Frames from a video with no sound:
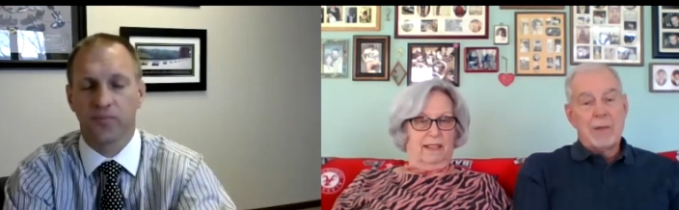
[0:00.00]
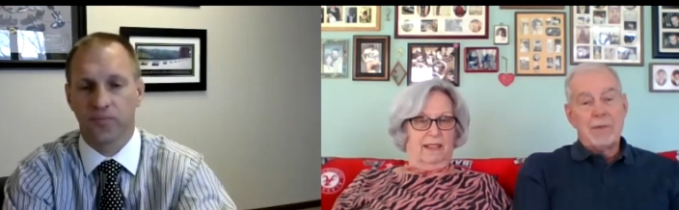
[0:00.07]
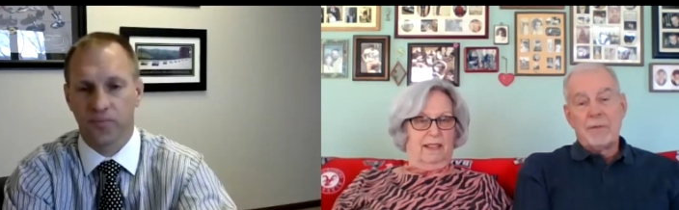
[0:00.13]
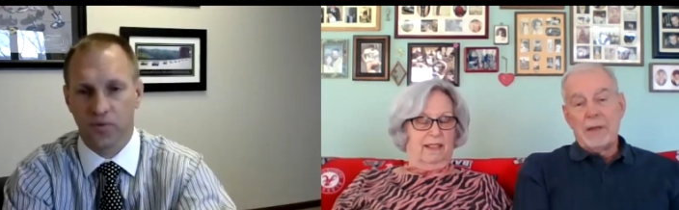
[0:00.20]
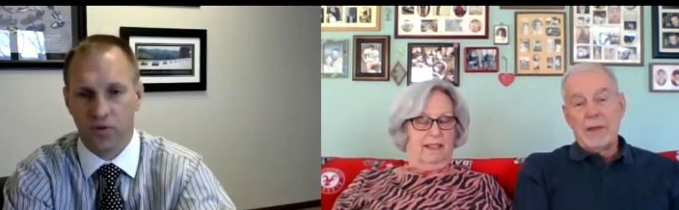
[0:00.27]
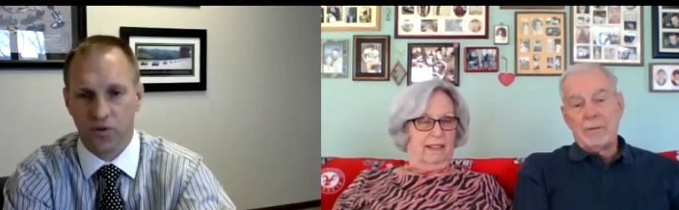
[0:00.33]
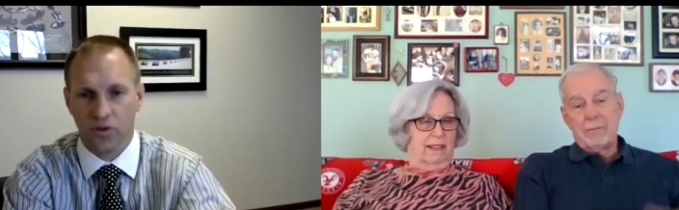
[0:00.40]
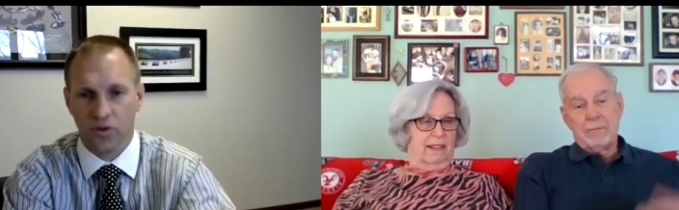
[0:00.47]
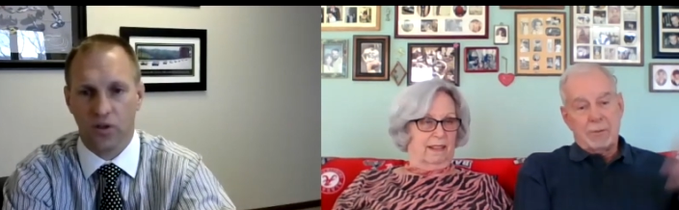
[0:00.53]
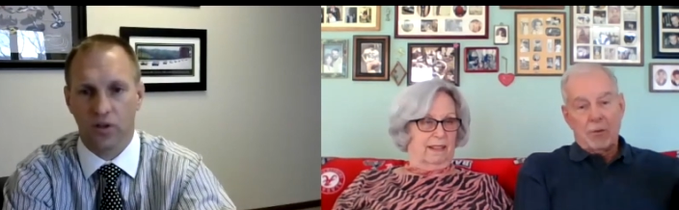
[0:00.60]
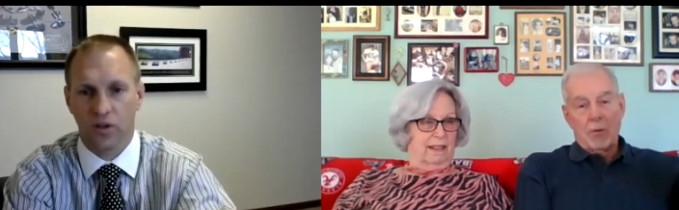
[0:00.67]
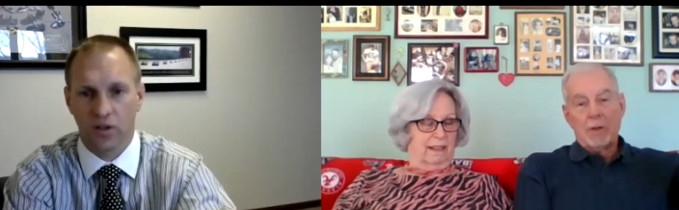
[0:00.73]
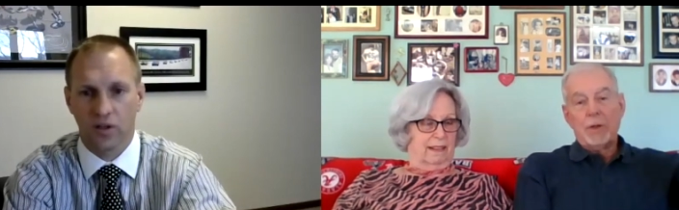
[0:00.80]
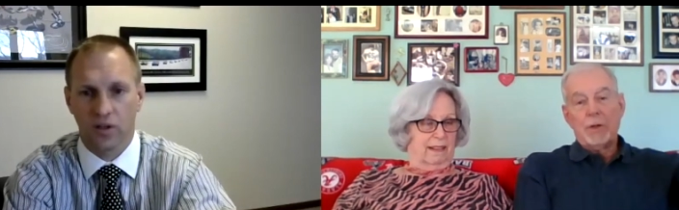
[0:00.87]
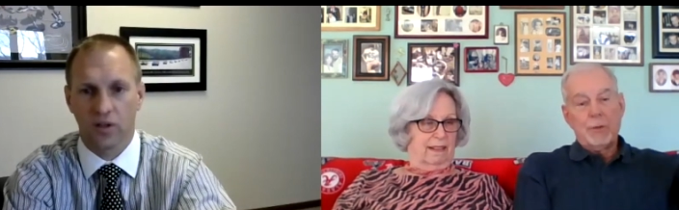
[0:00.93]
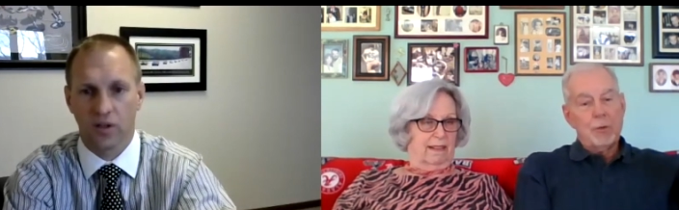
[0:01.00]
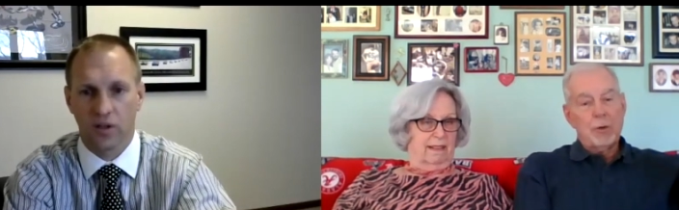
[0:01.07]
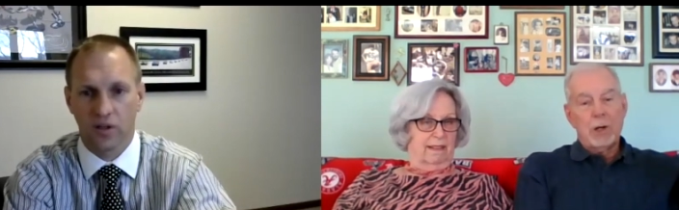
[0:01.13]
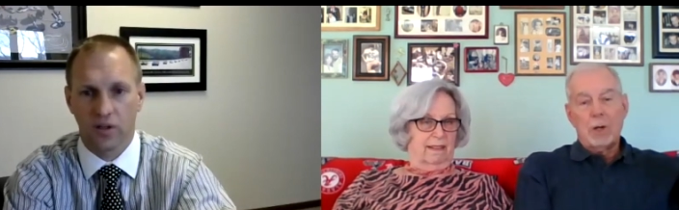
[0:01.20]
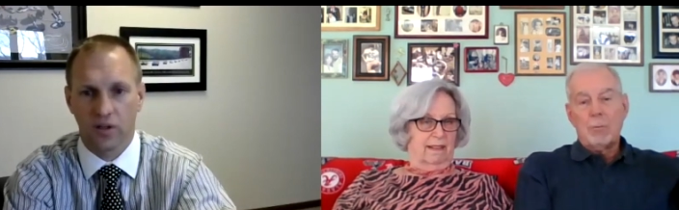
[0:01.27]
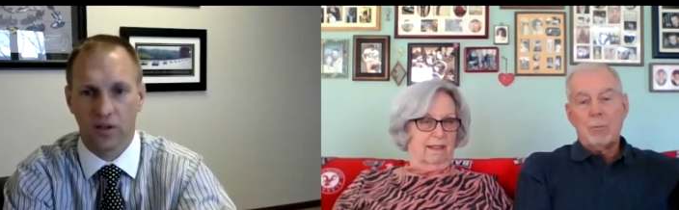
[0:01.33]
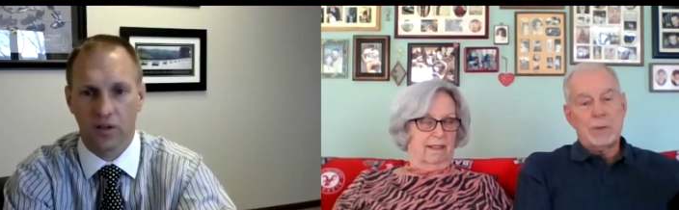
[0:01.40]
Speaker 1: rather than sure.
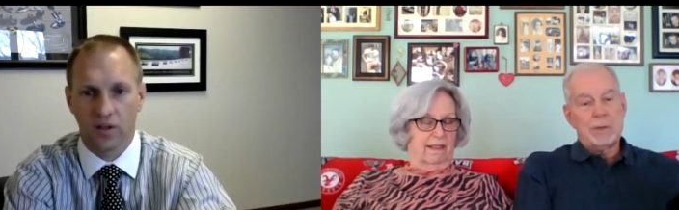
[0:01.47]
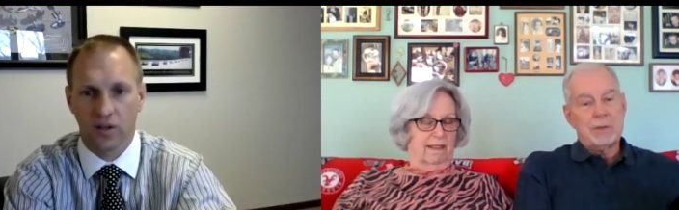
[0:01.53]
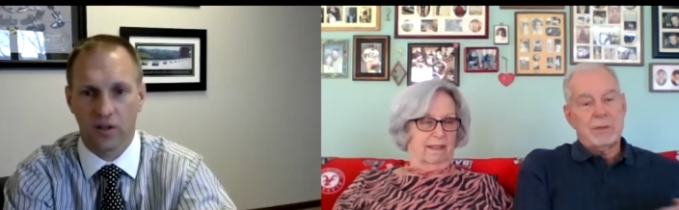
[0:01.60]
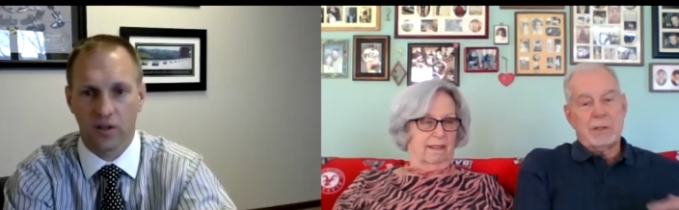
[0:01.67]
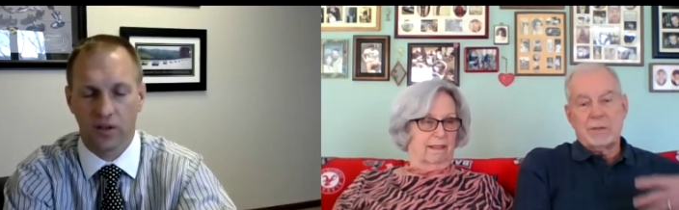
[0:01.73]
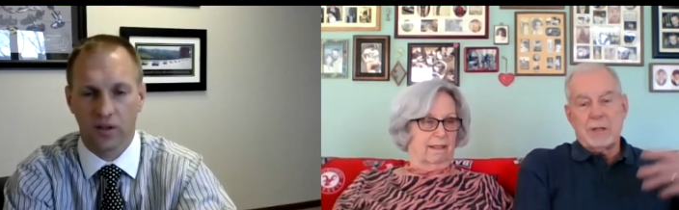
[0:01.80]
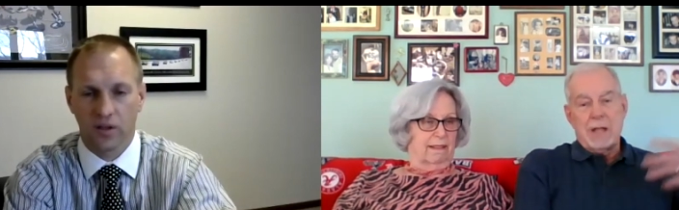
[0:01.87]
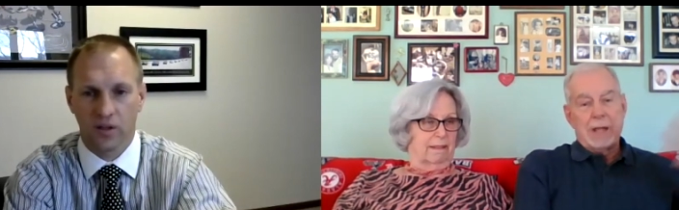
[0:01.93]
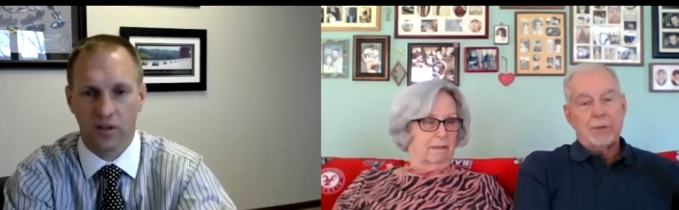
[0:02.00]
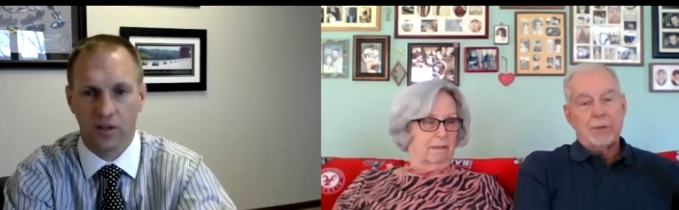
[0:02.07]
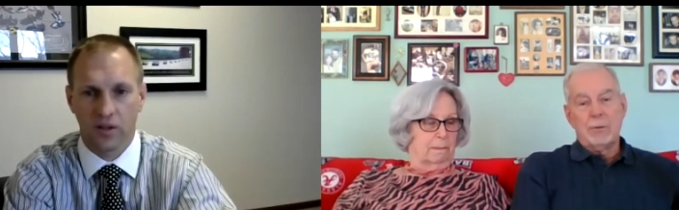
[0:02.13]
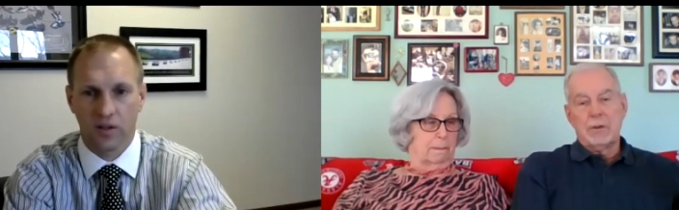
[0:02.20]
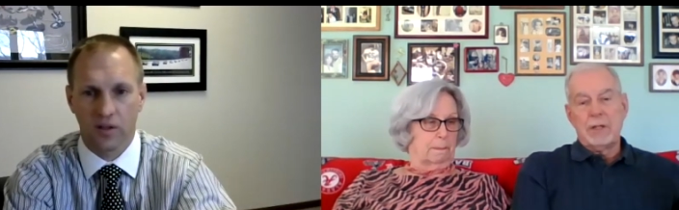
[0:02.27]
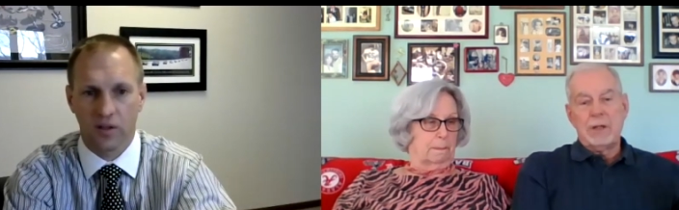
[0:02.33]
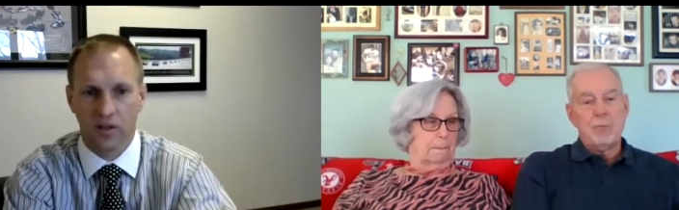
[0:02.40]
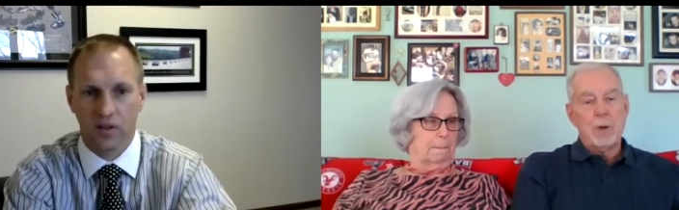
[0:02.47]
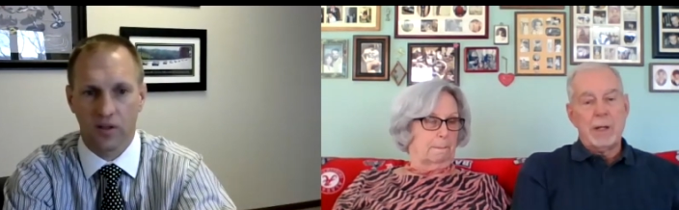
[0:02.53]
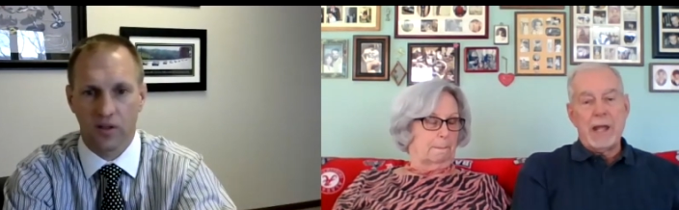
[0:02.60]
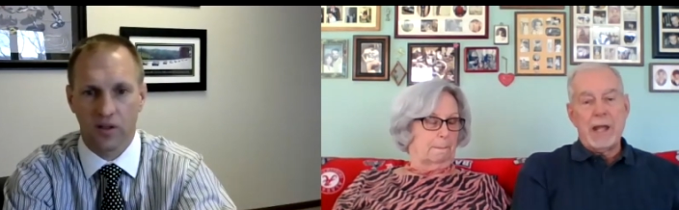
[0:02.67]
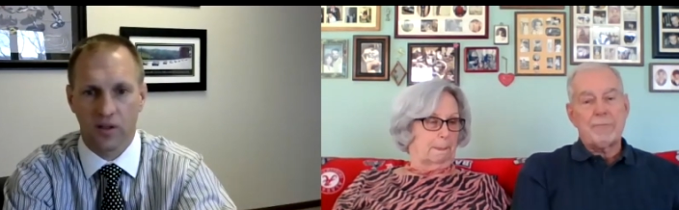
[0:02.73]
Europe, which it's like you leave one